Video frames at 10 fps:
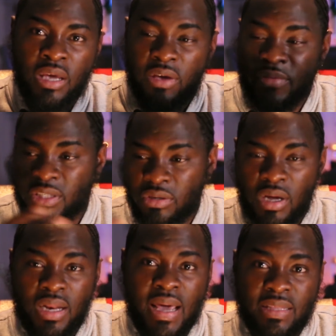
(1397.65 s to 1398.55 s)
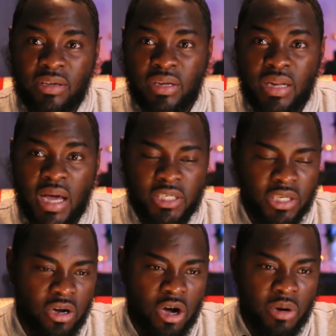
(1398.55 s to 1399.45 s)
If he saw a light on the dash,
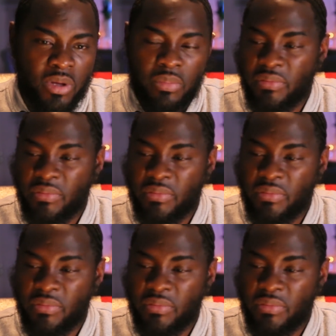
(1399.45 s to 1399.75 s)
he called me up.